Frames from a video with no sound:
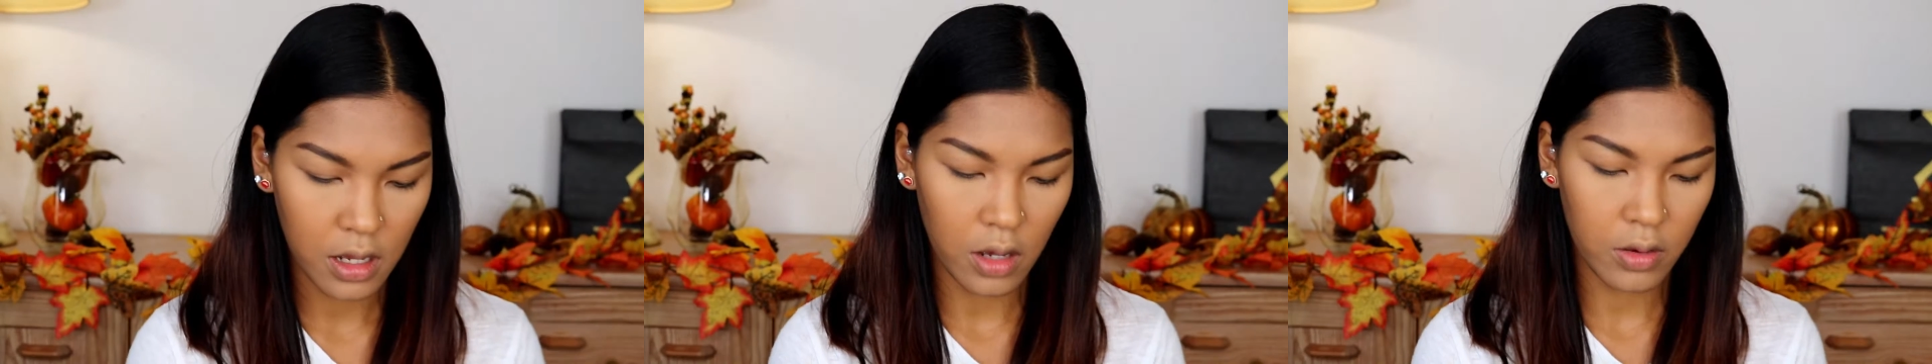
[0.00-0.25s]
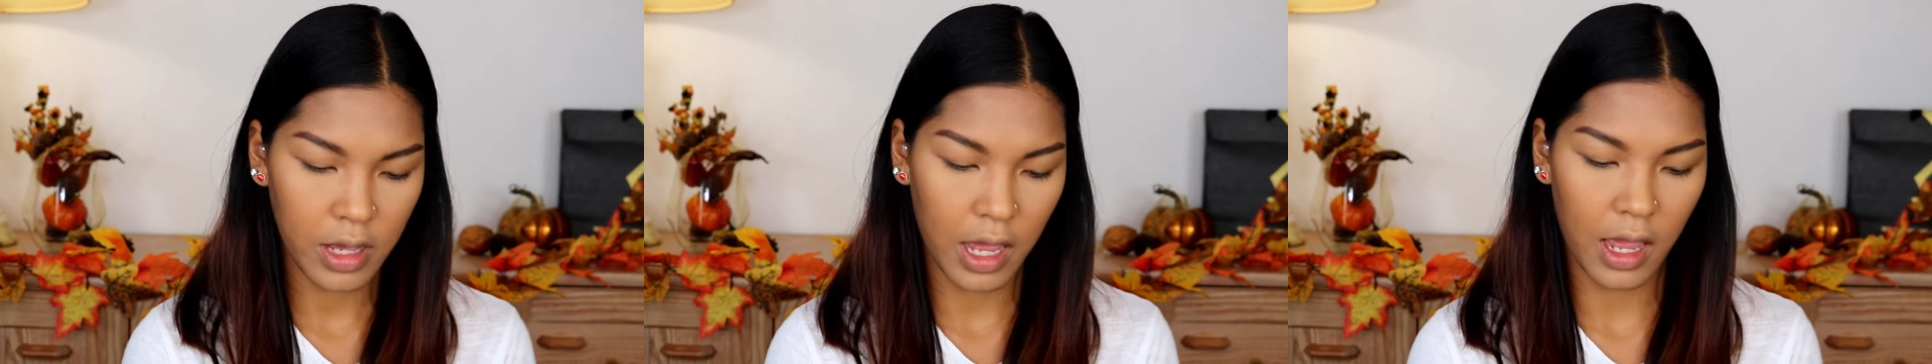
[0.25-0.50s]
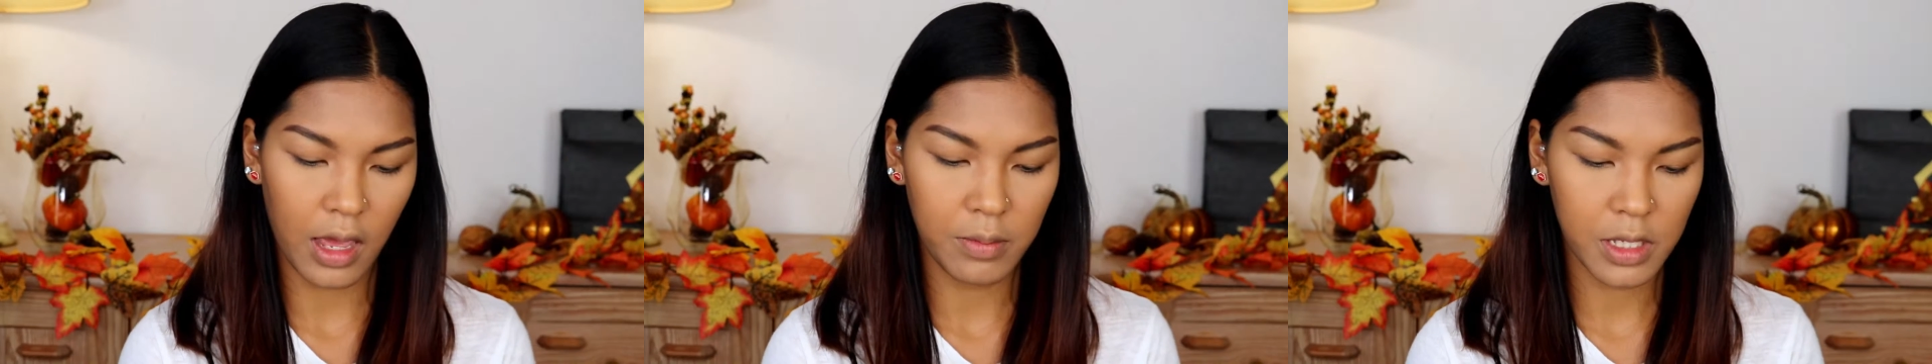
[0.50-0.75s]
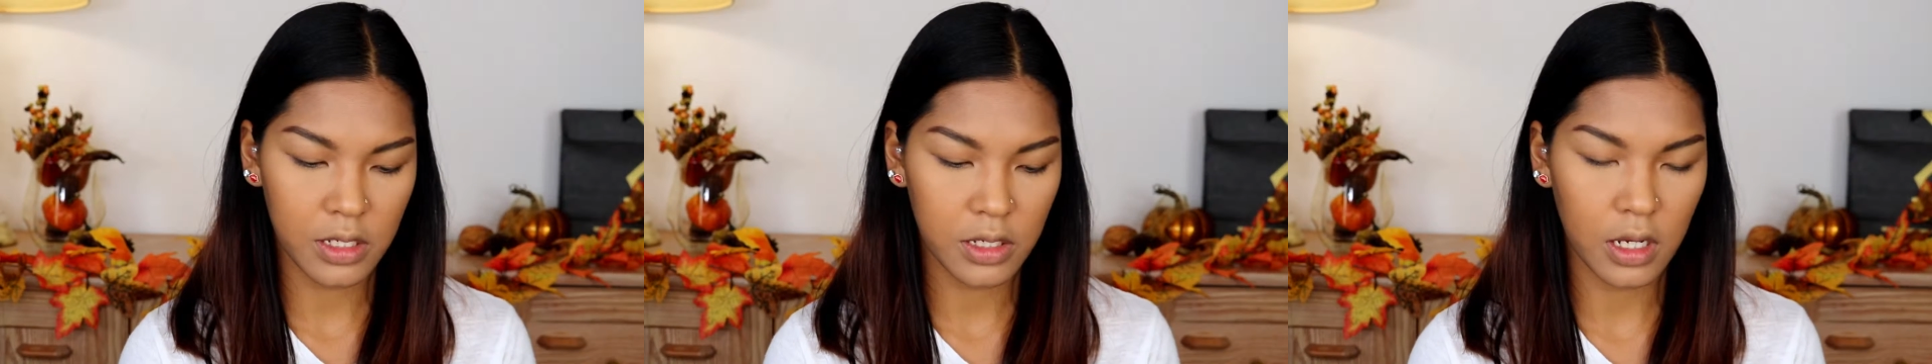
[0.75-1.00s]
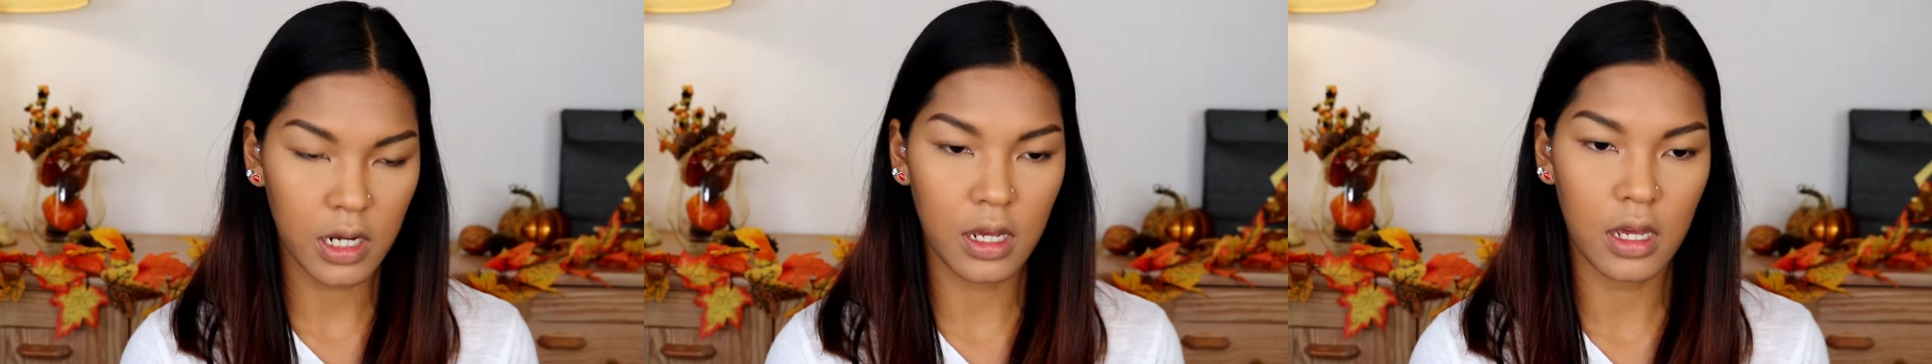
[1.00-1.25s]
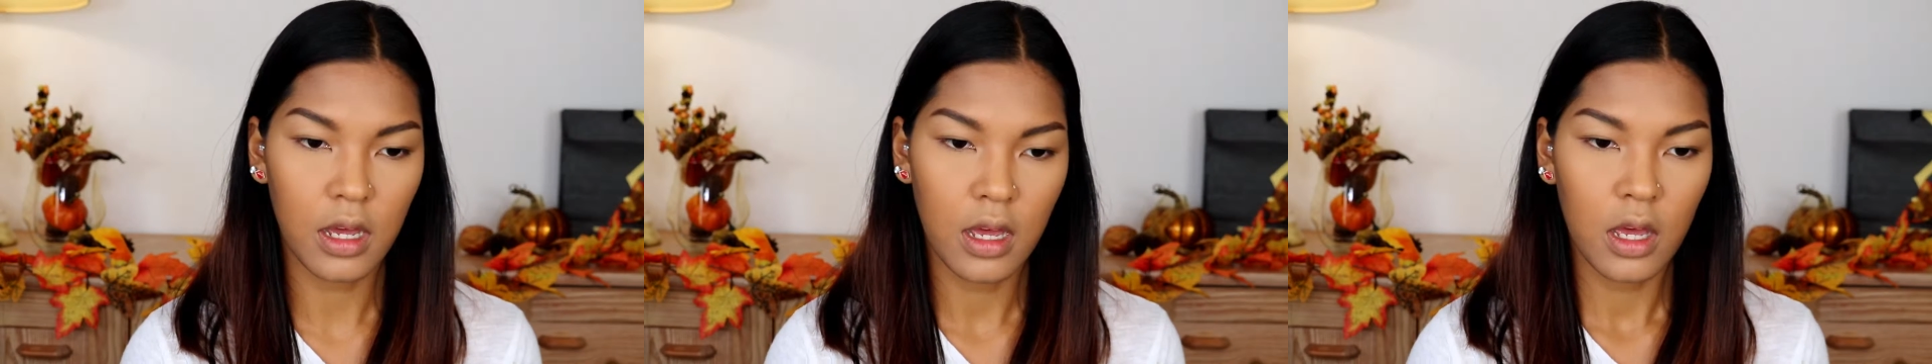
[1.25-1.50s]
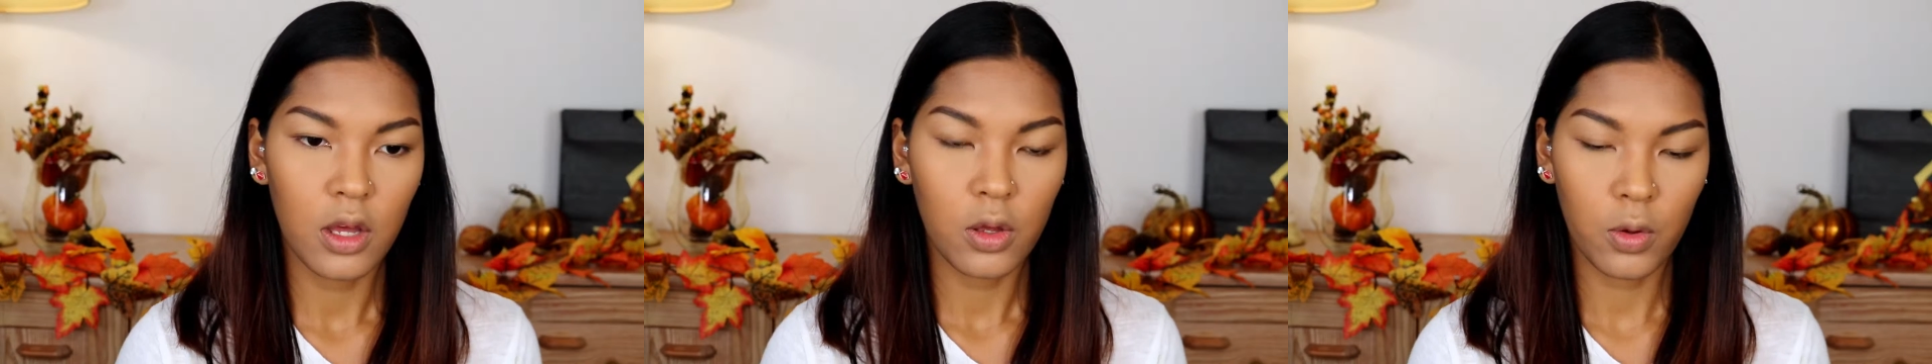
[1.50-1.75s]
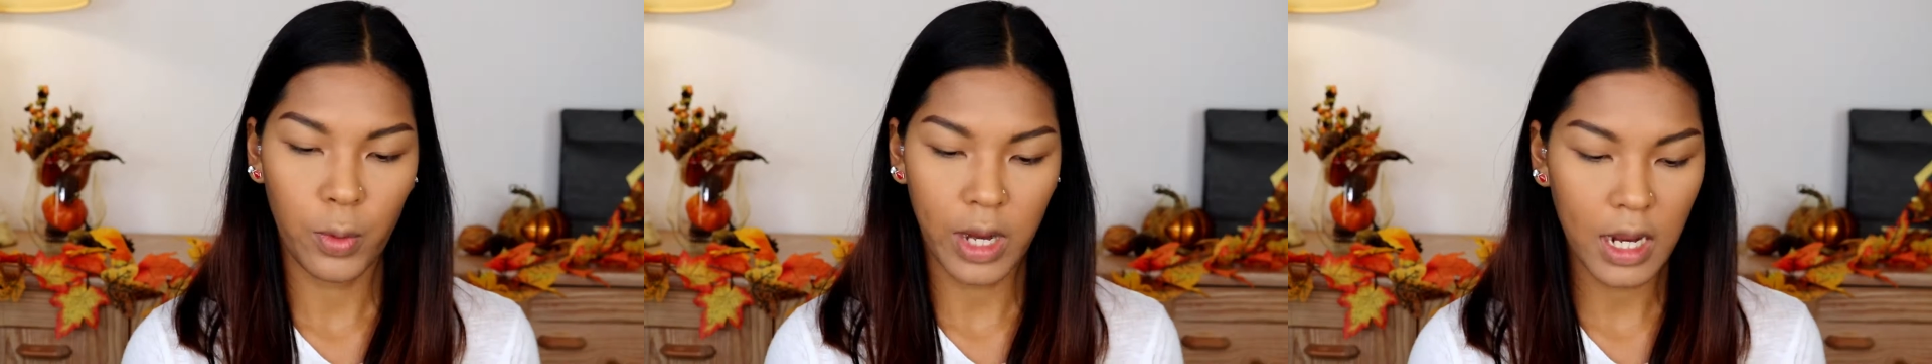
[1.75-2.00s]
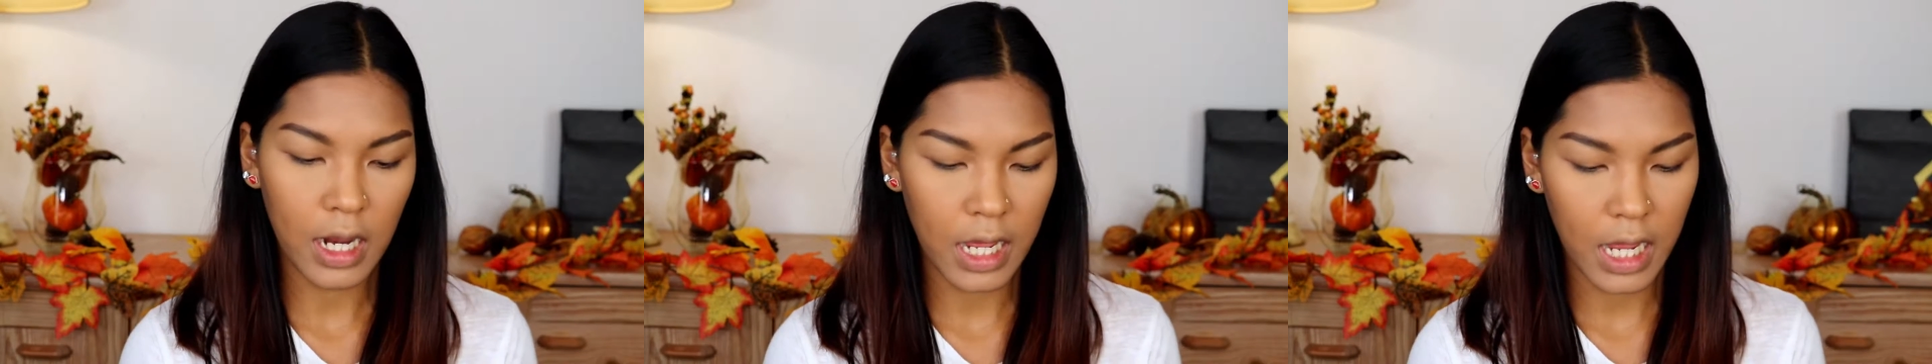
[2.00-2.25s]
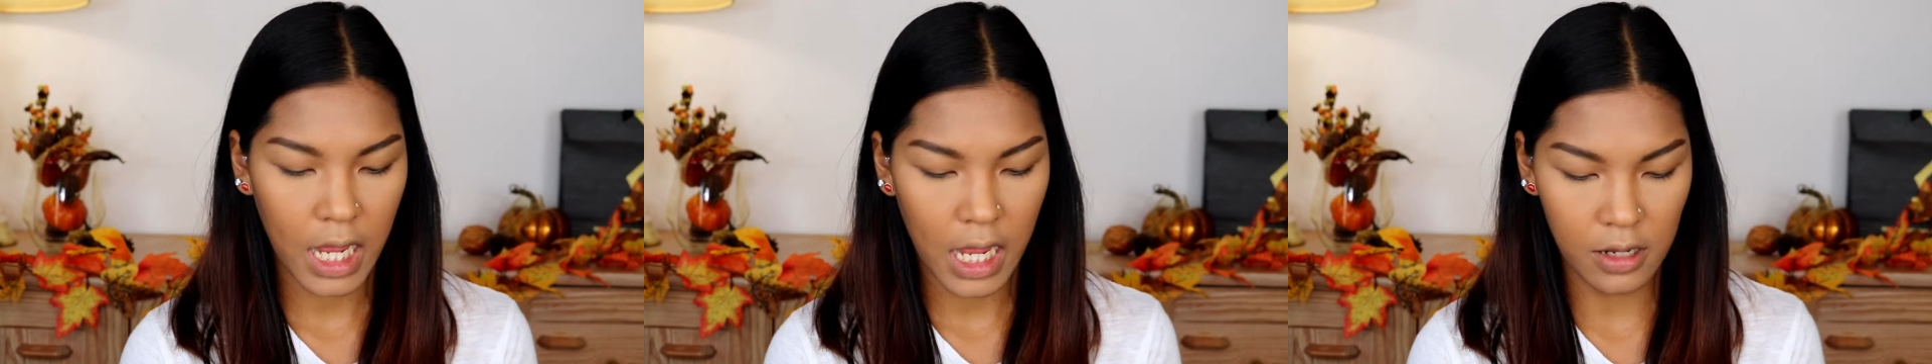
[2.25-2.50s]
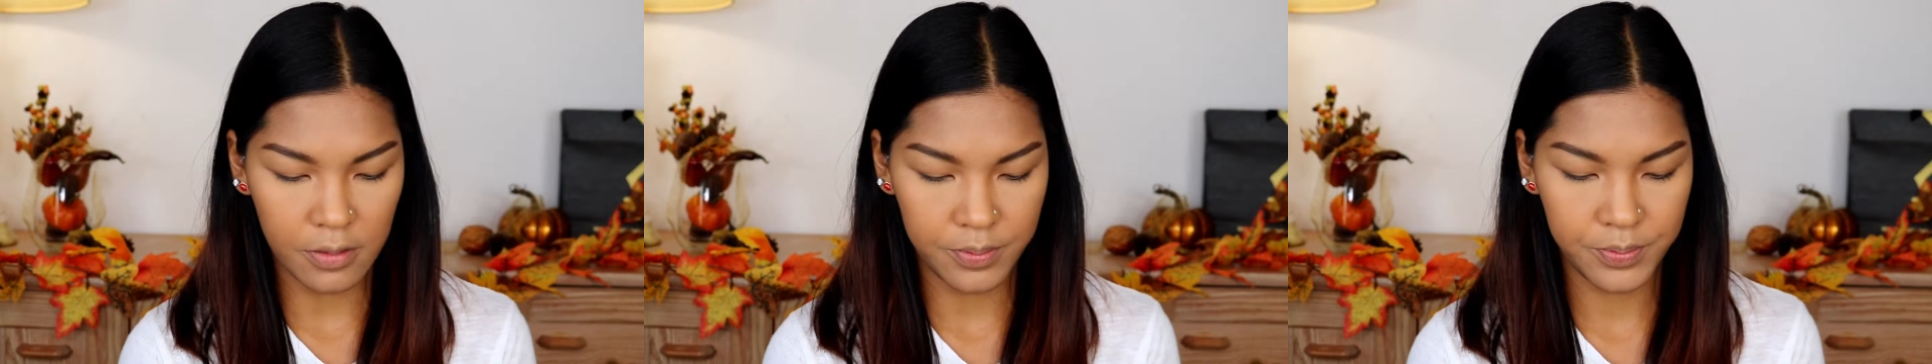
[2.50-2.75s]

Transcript: Okay, I'm just gonna quickly